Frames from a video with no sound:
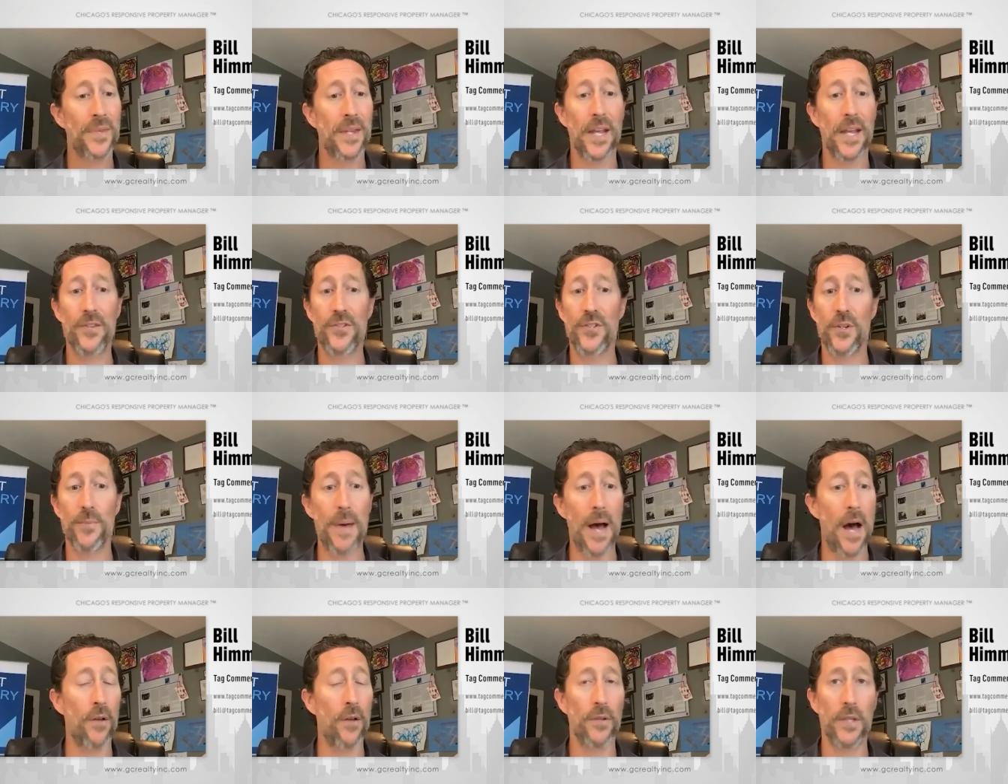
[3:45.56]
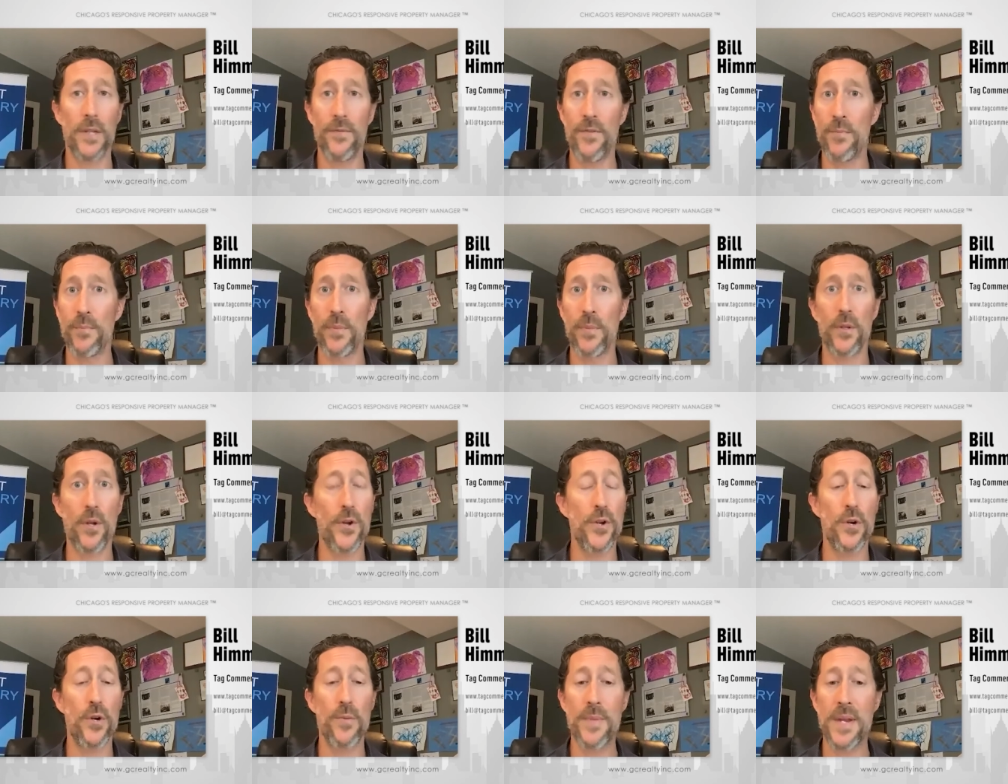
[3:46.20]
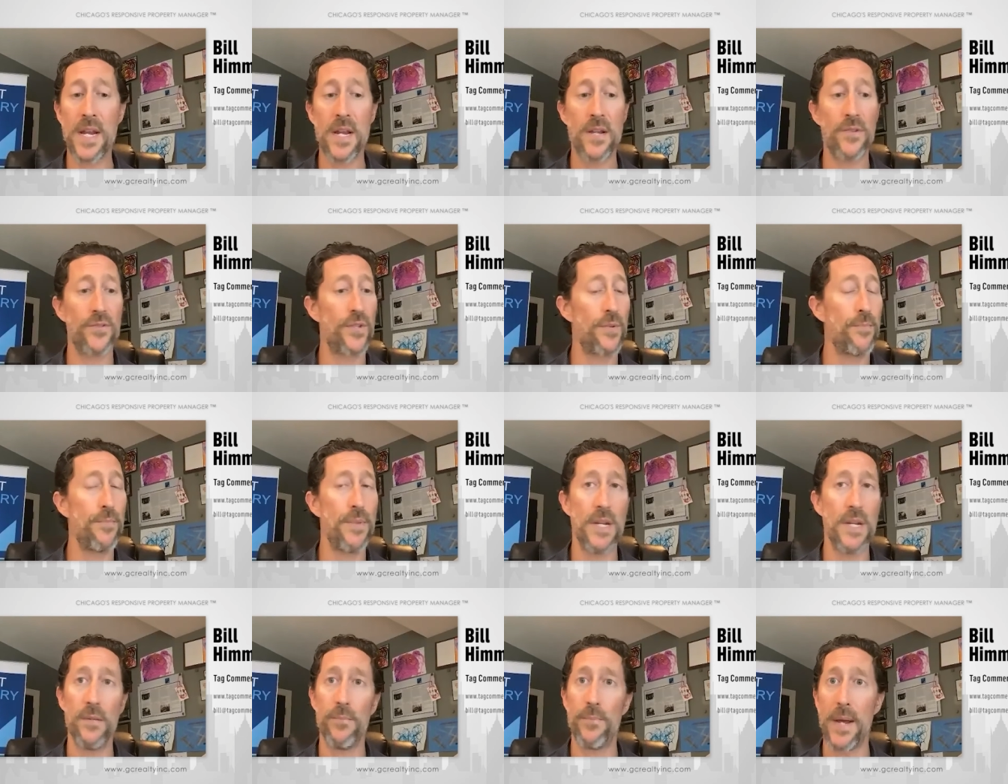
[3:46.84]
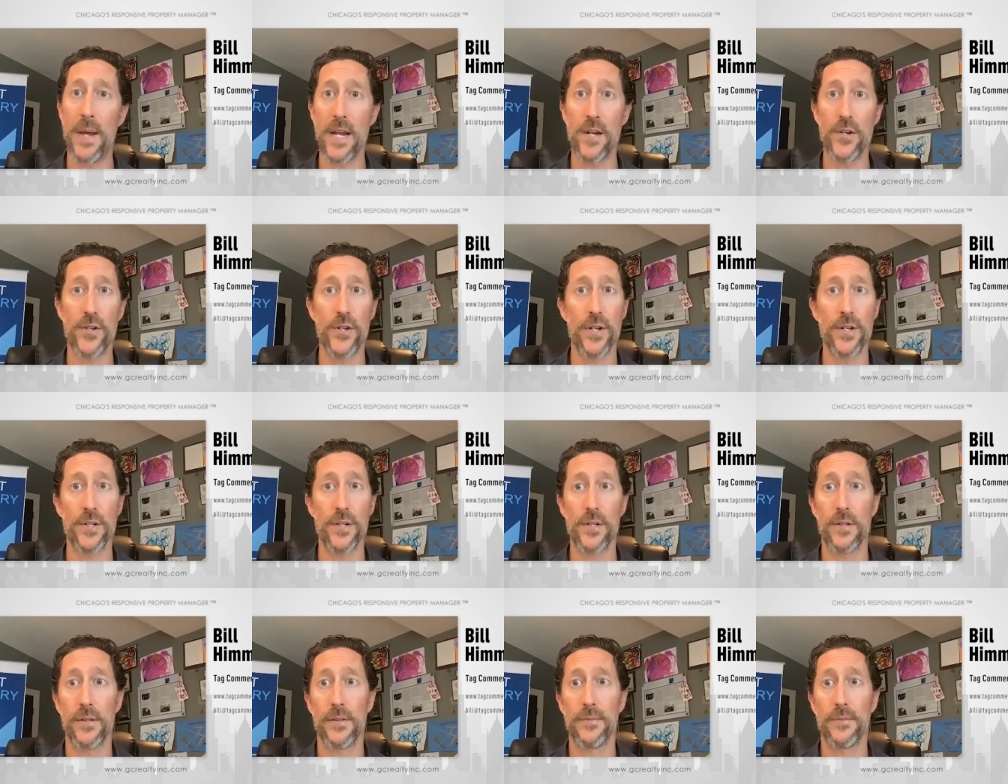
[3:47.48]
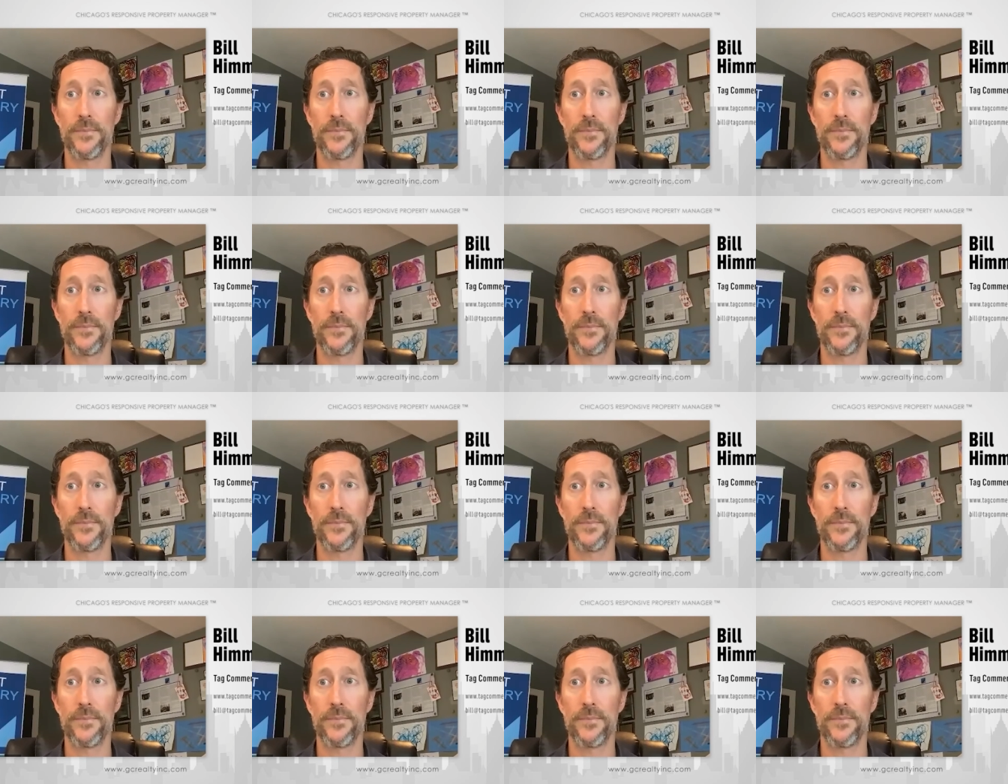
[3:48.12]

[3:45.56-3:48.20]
it's about living below your means and being patient.